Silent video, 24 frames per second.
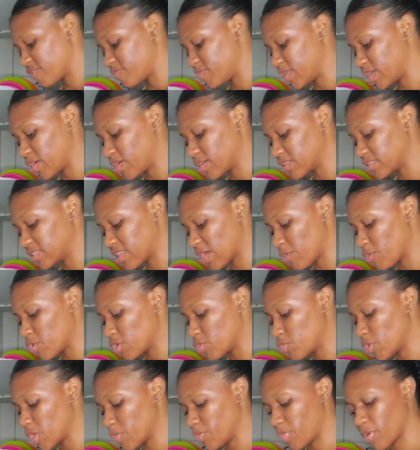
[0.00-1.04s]
because they will
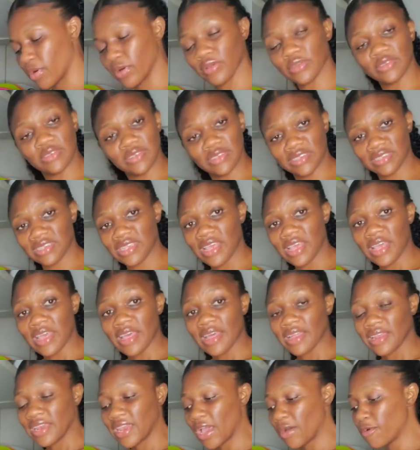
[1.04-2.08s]
whip us.
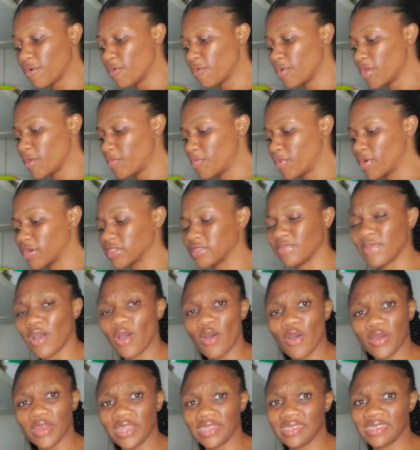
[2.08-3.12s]
They will whip us. But
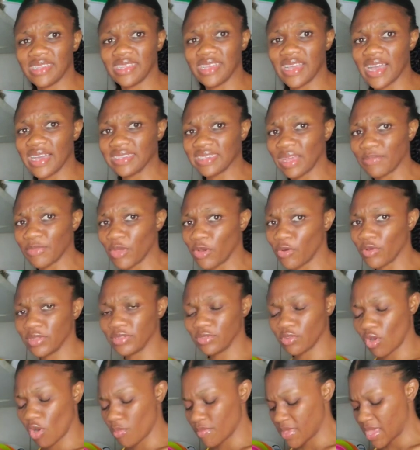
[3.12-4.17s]
honestly, guys, I'm not going to
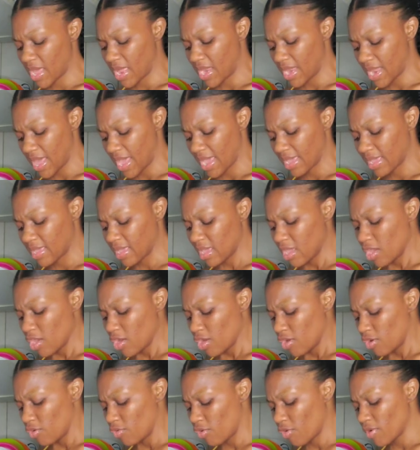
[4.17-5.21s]
come here and lie.
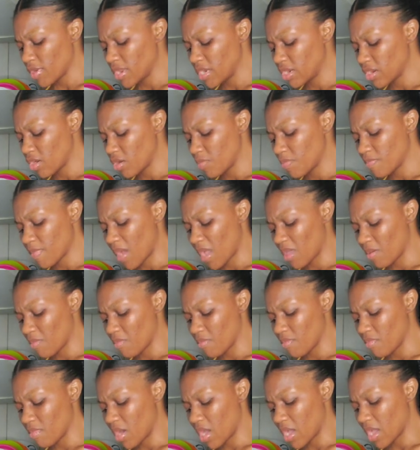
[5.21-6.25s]
Growing up, my
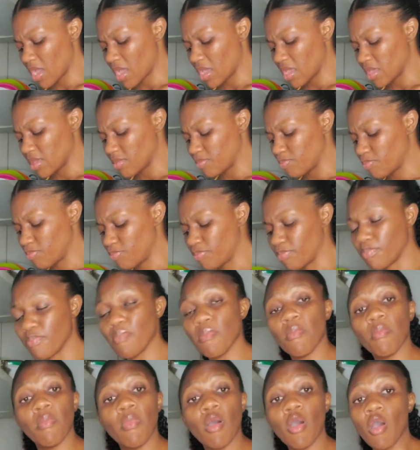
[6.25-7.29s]
my
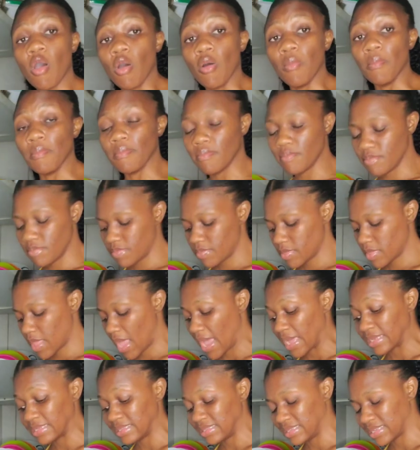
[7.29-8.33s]
mom
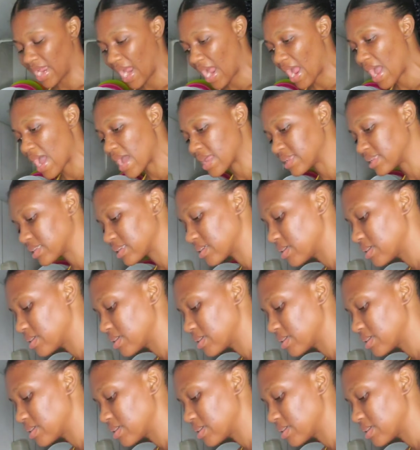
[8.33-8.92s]
and dad